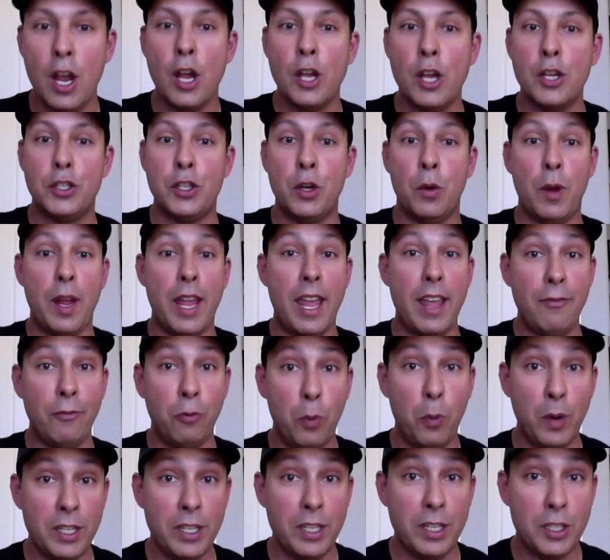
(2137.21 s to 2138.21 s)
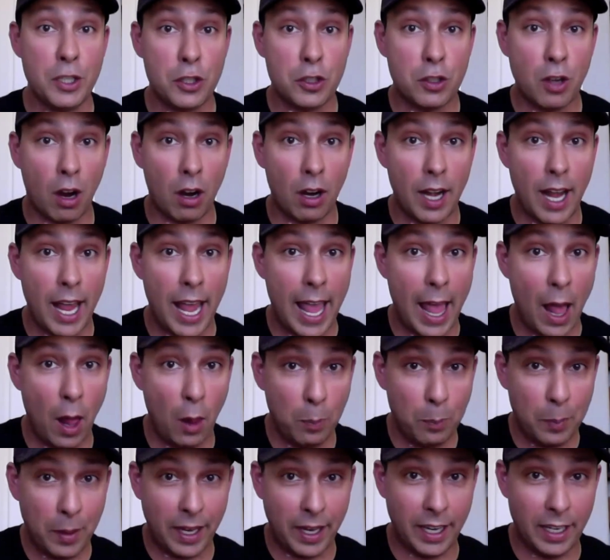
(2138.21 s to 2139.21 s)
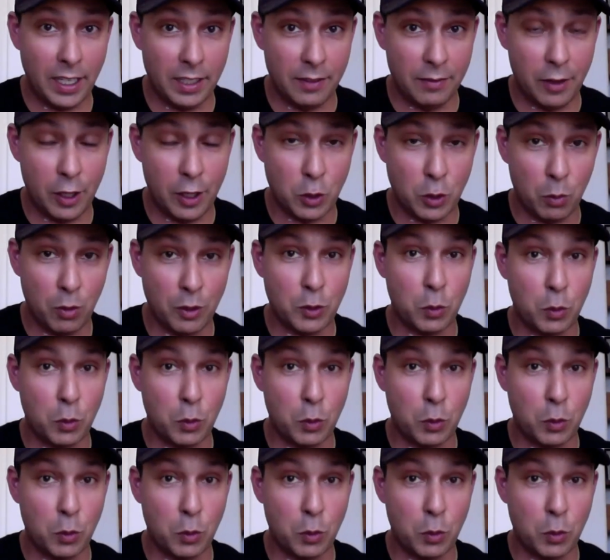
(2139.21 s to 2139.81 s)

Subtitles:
So if we start helping individuals,